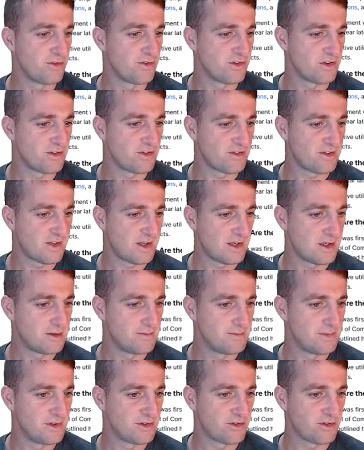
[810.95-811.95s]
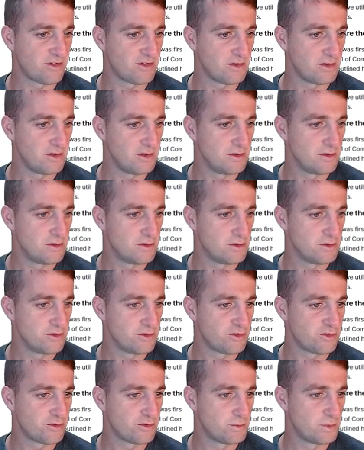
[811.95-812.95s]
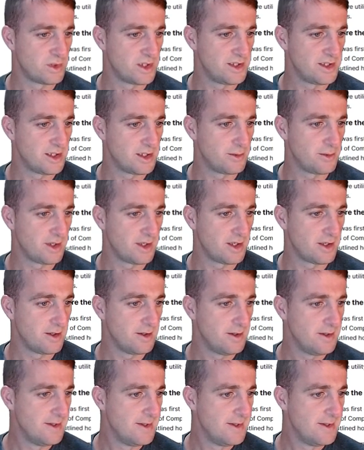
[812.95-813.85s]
Does it say on this launch somewhere down here?